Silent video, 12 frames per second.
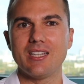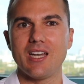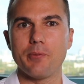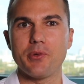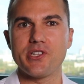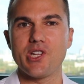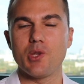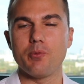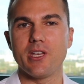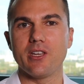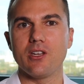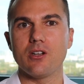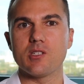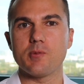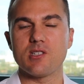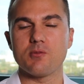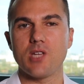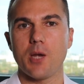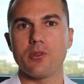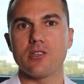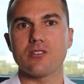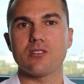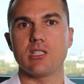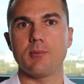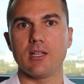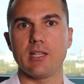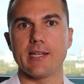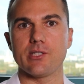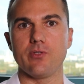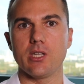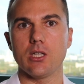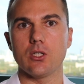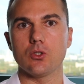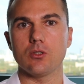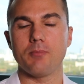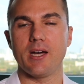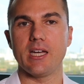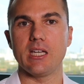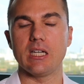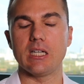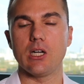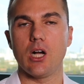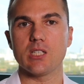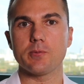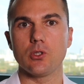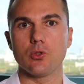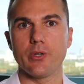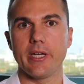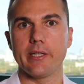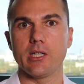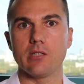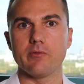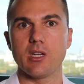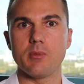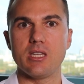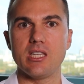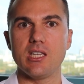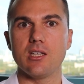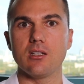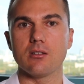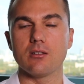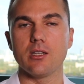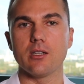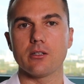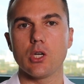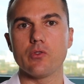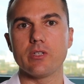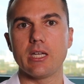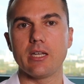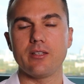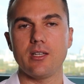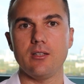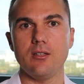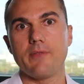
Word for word: I appreciate you being here and spending some time with us. See my last video, my uh, hospital rant on vitamin D and uh, COVID-19.